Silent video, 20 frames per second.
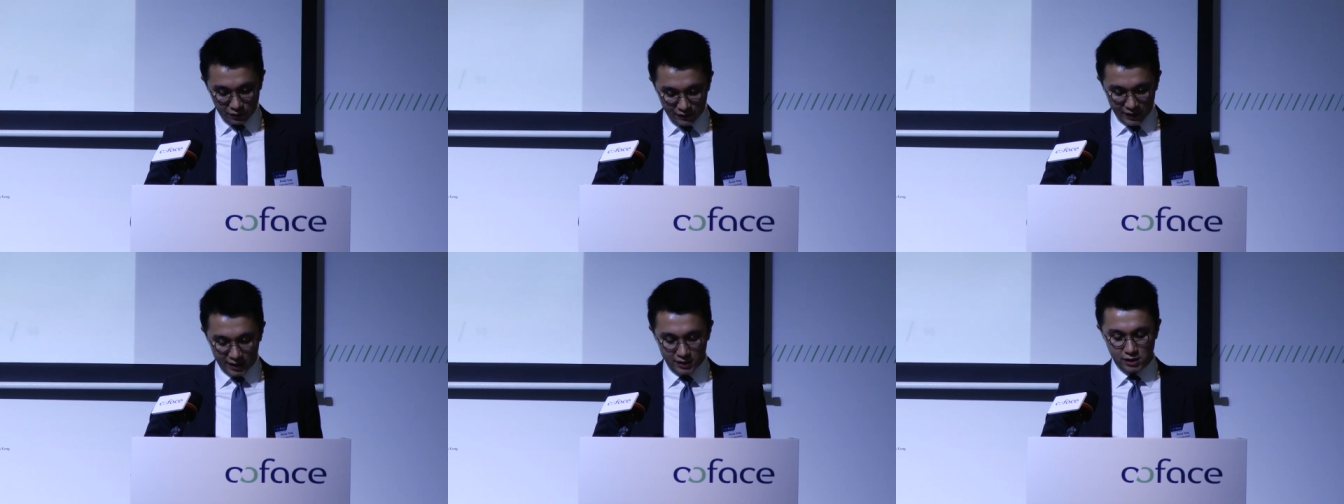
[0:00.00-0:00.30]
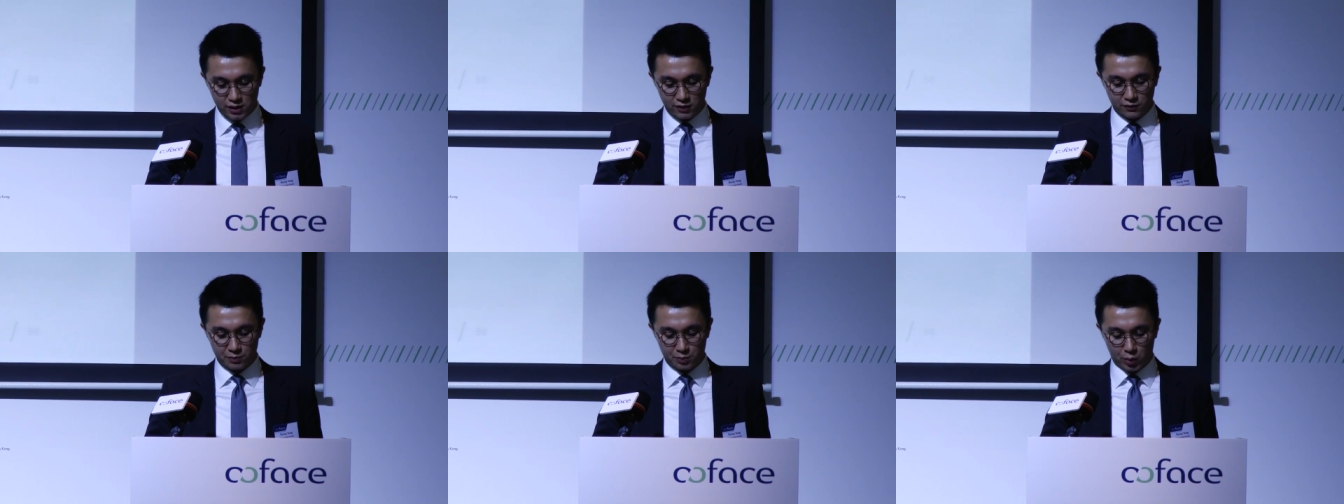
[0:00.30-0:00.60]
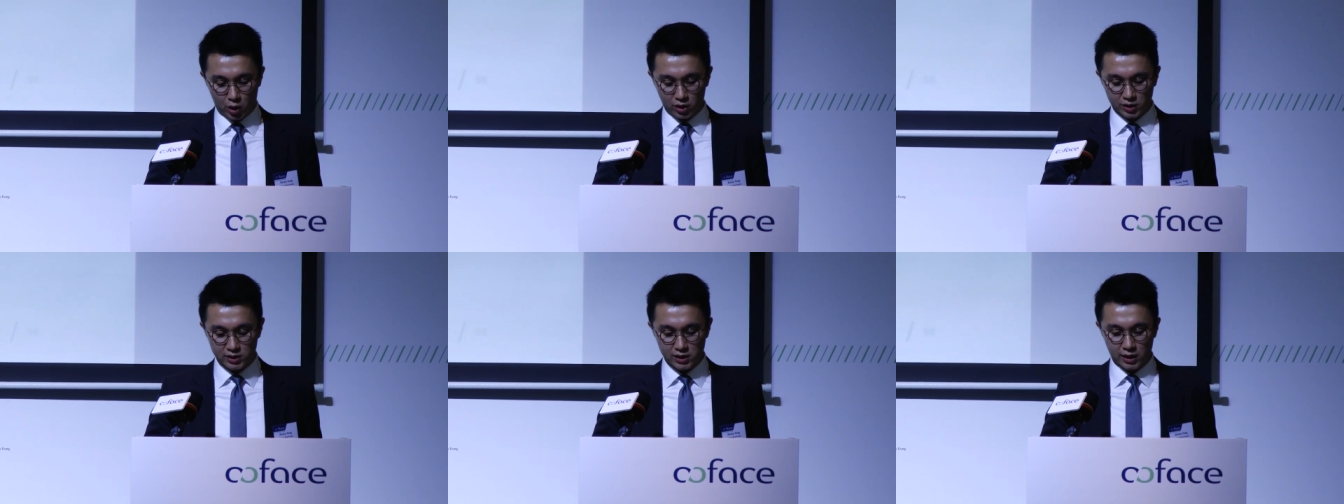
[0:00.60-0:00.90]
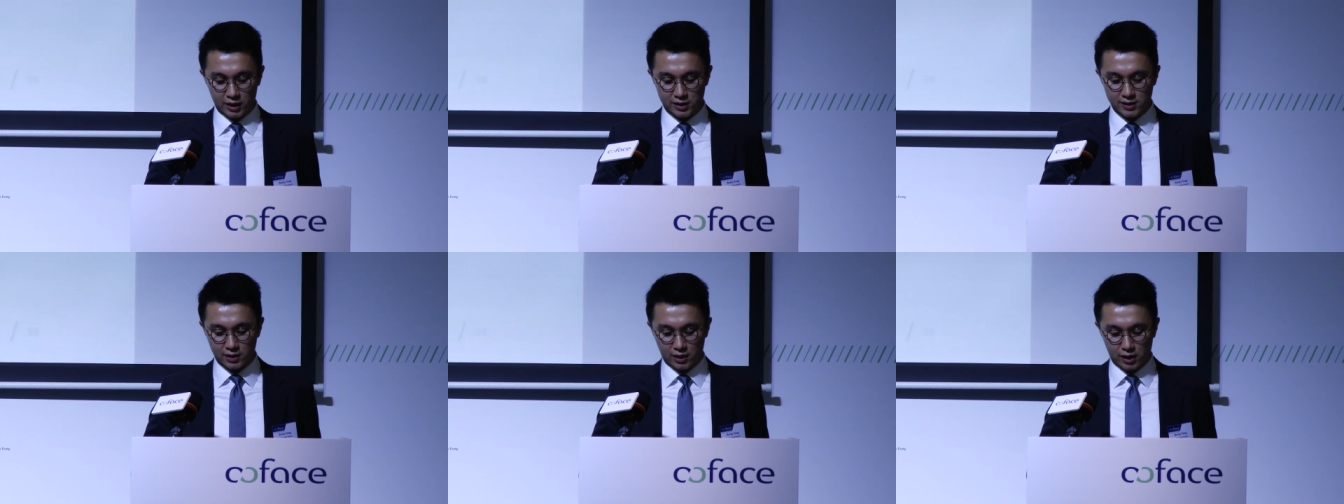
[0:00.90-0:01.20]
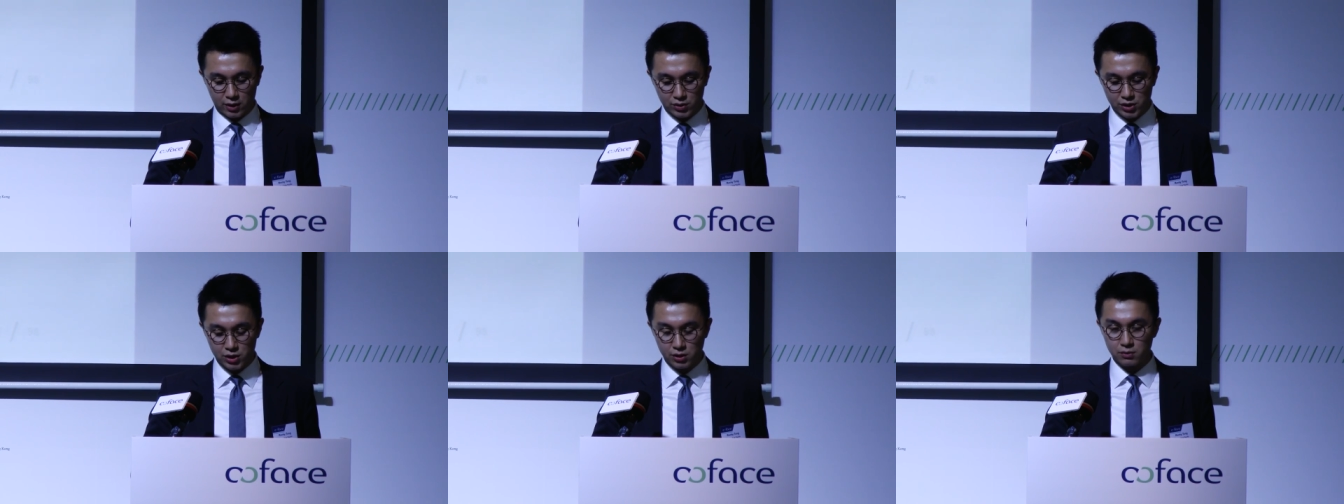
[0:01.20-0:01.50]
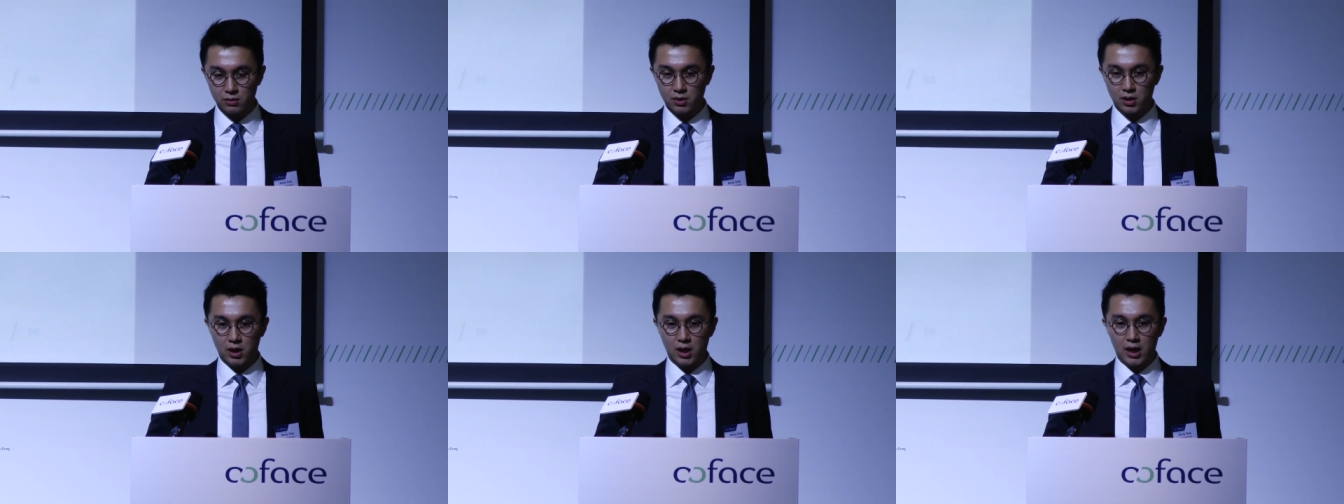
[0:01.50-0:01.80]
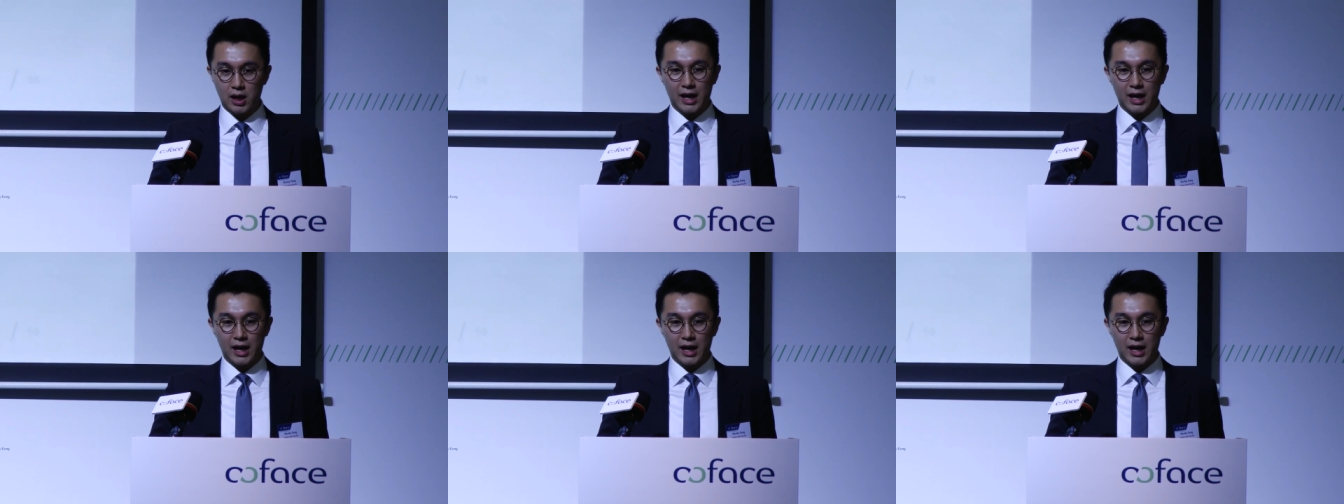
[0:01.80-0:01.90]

effective policy execution,